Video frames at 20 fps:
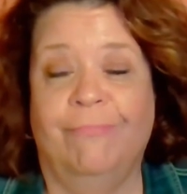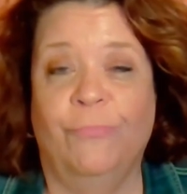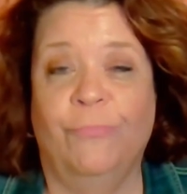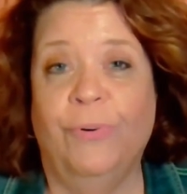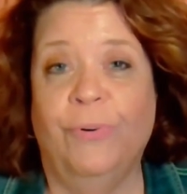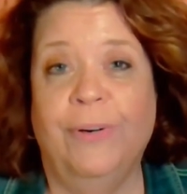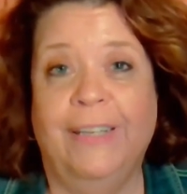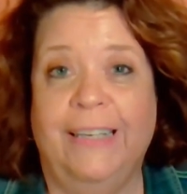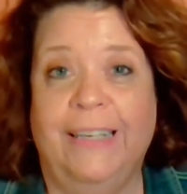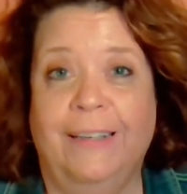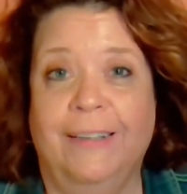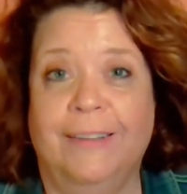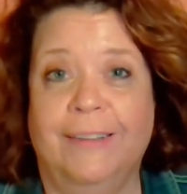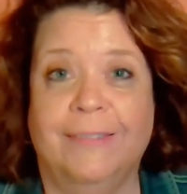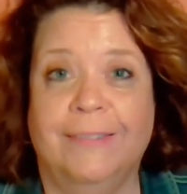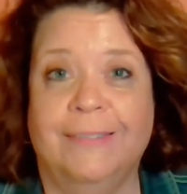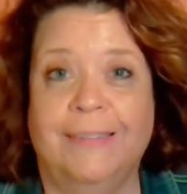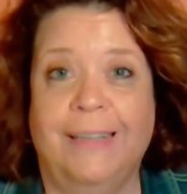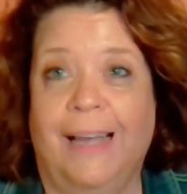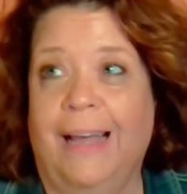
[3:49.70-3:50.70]
really,
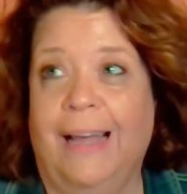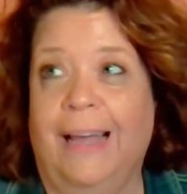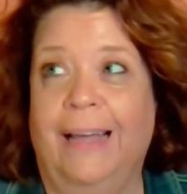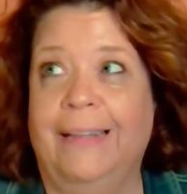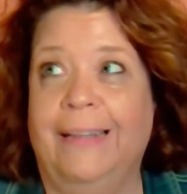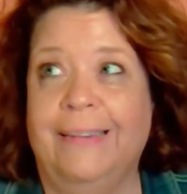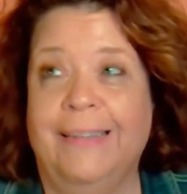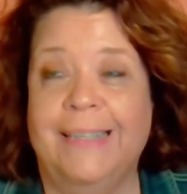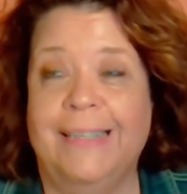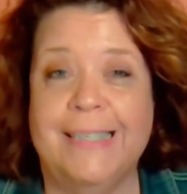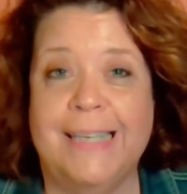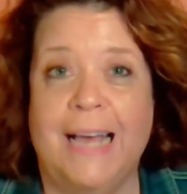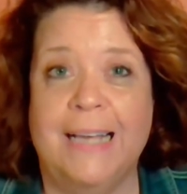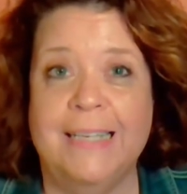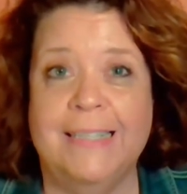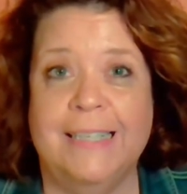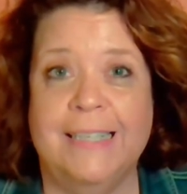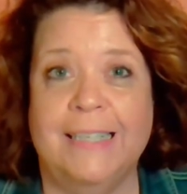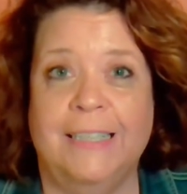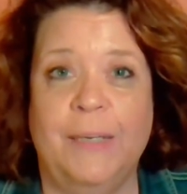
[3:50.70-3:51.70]
the
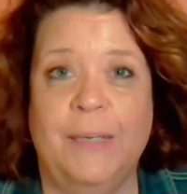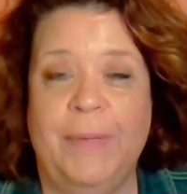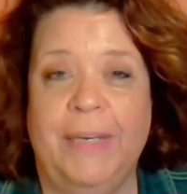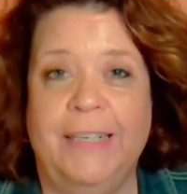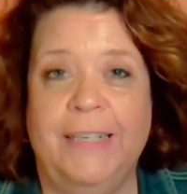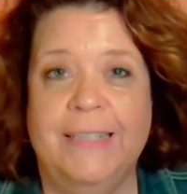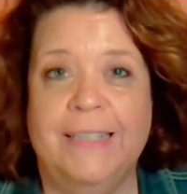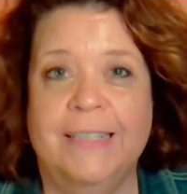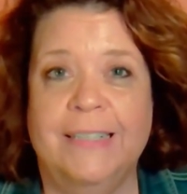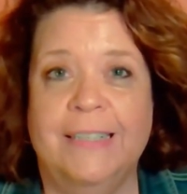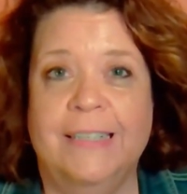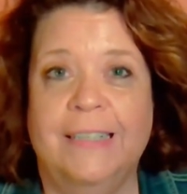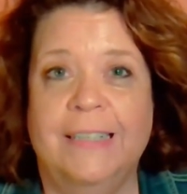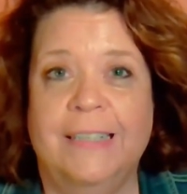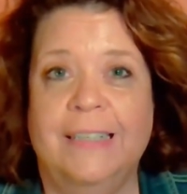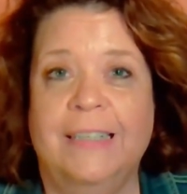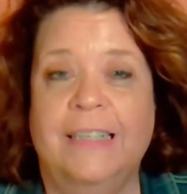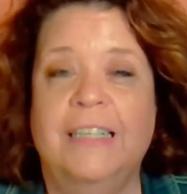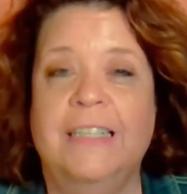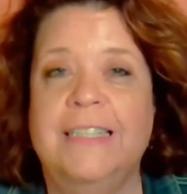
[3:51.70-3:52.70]
sky's the limit.
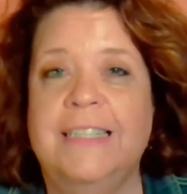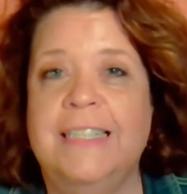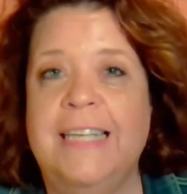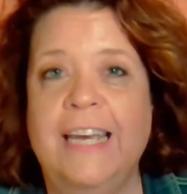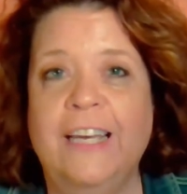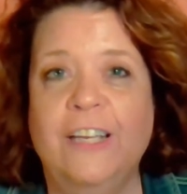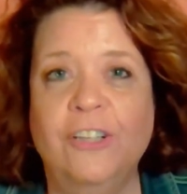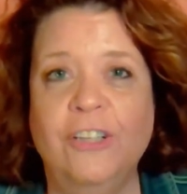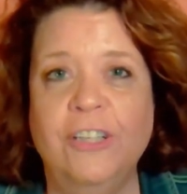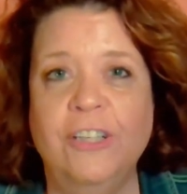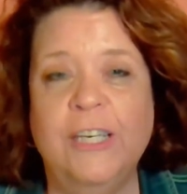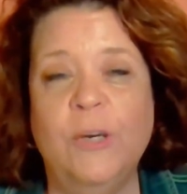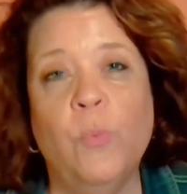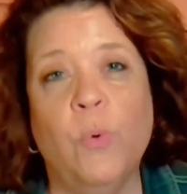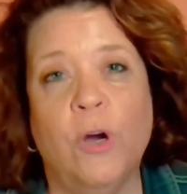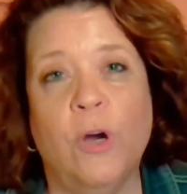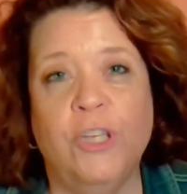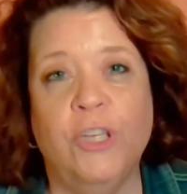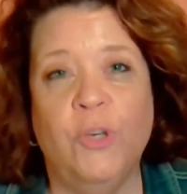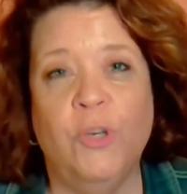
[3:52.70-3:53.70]
Take a look at
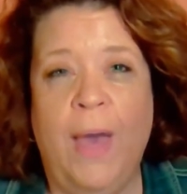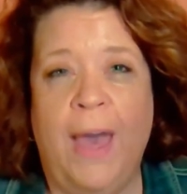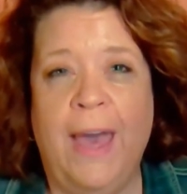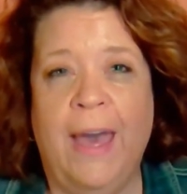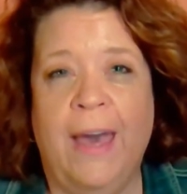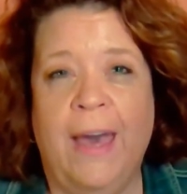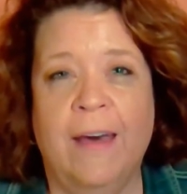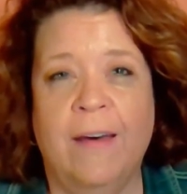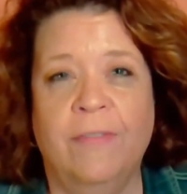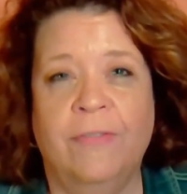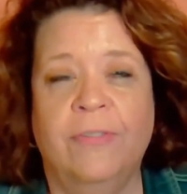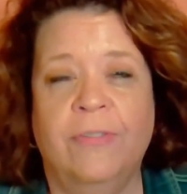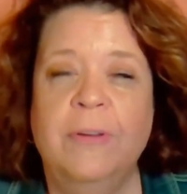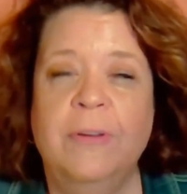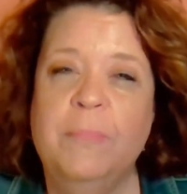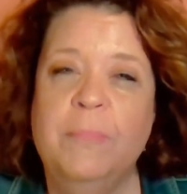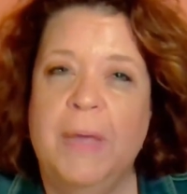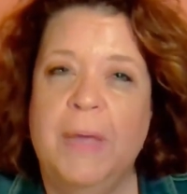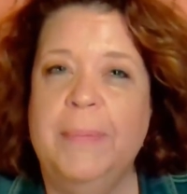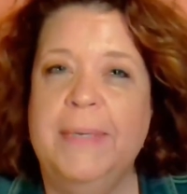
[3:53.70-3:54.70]
what you have,
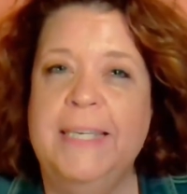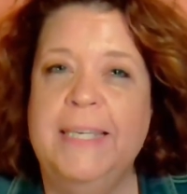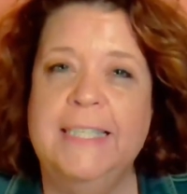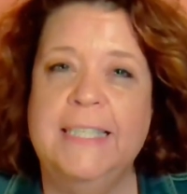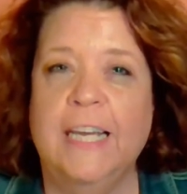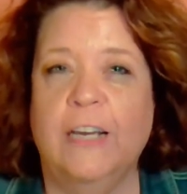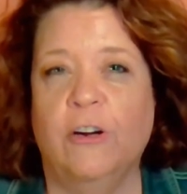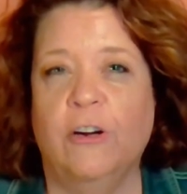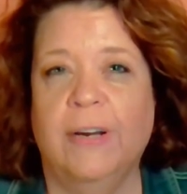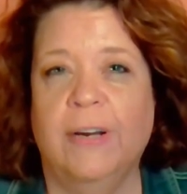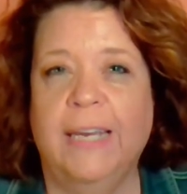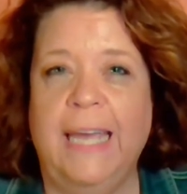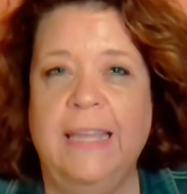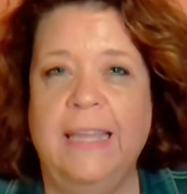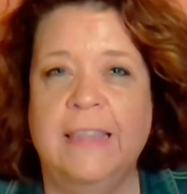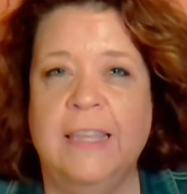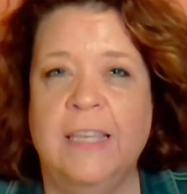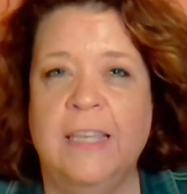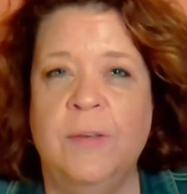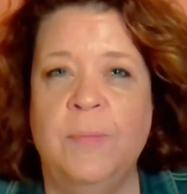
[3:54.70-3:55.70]
maybe
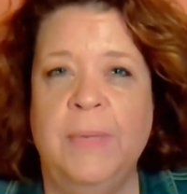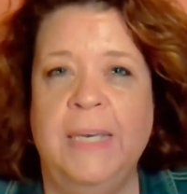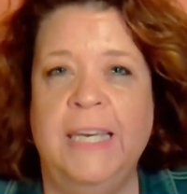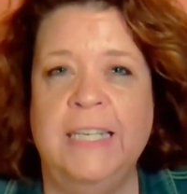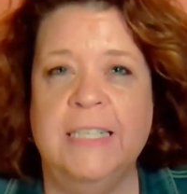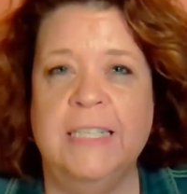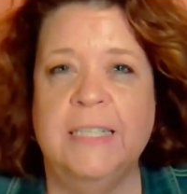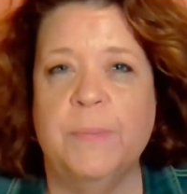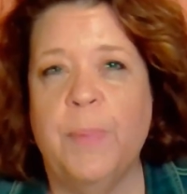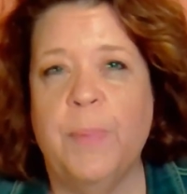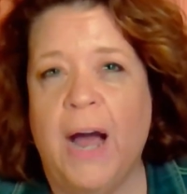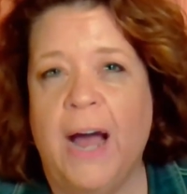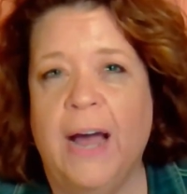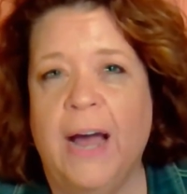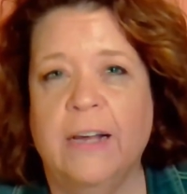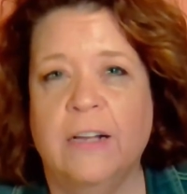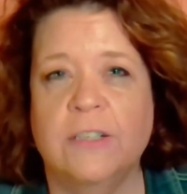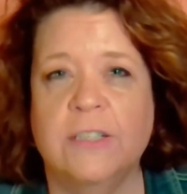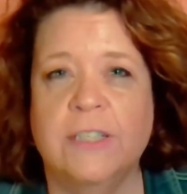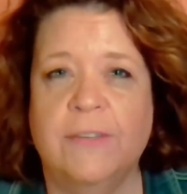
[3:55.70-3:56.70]
segregate them into
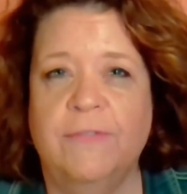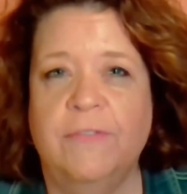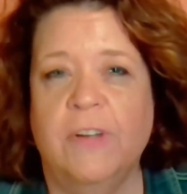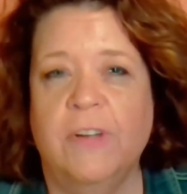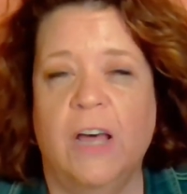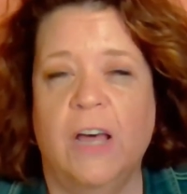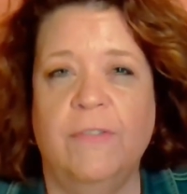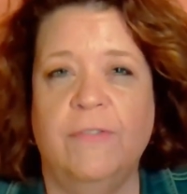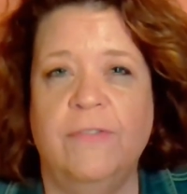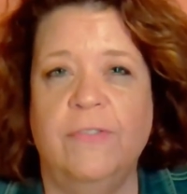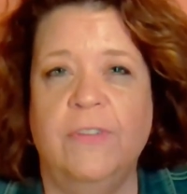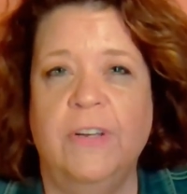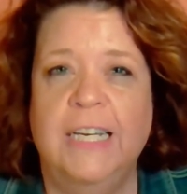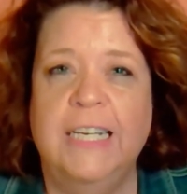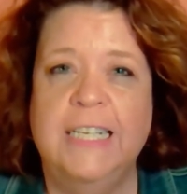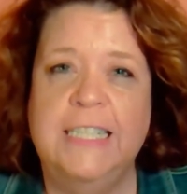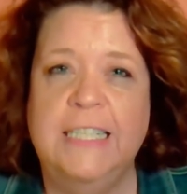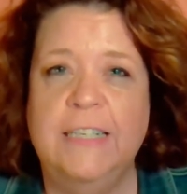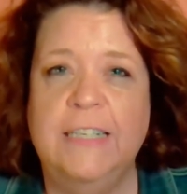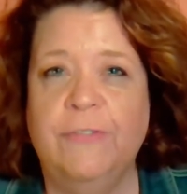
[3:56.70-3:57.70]
piles of
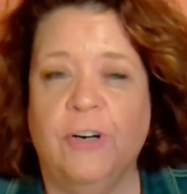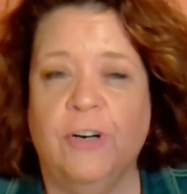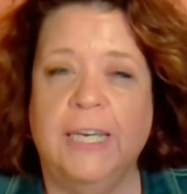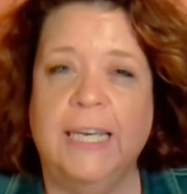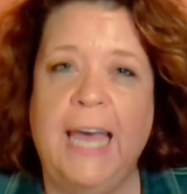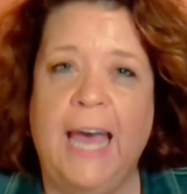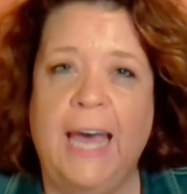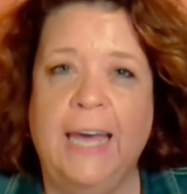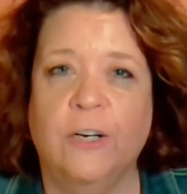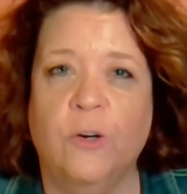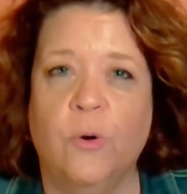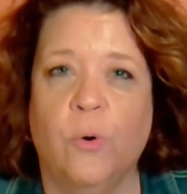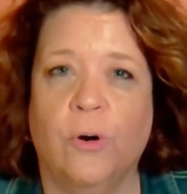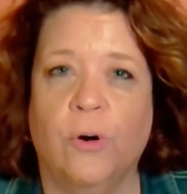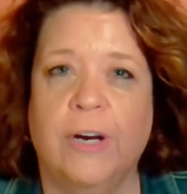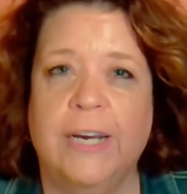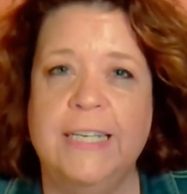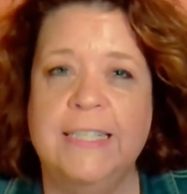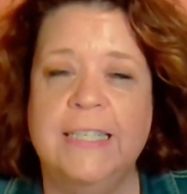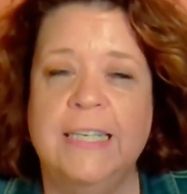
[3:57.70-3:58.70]
different
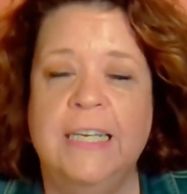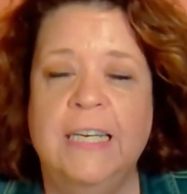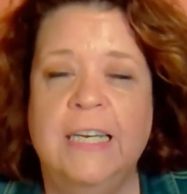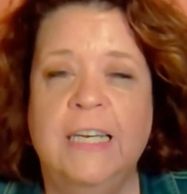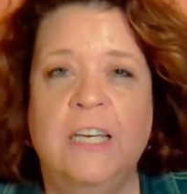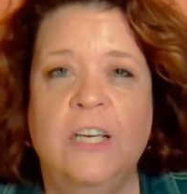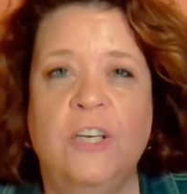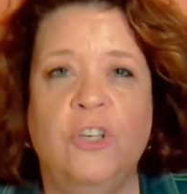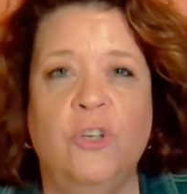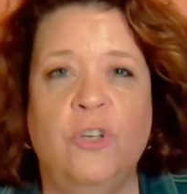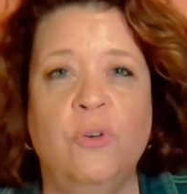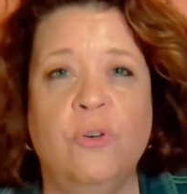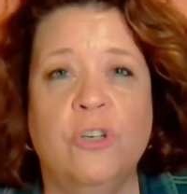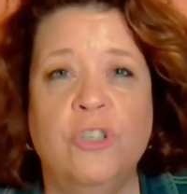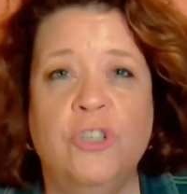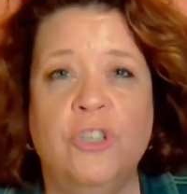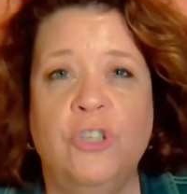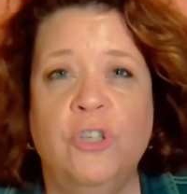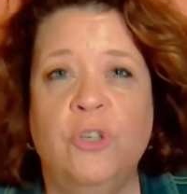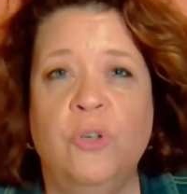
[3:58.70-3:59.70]
categories. You
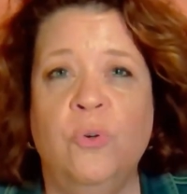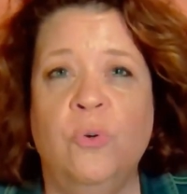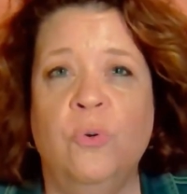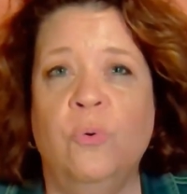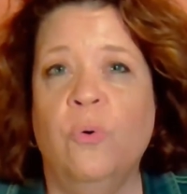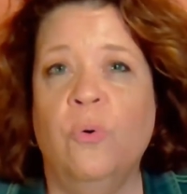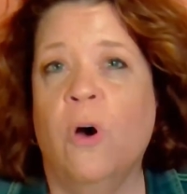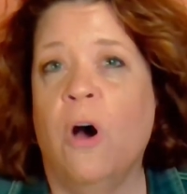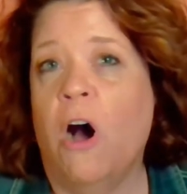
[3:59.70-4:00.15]
could do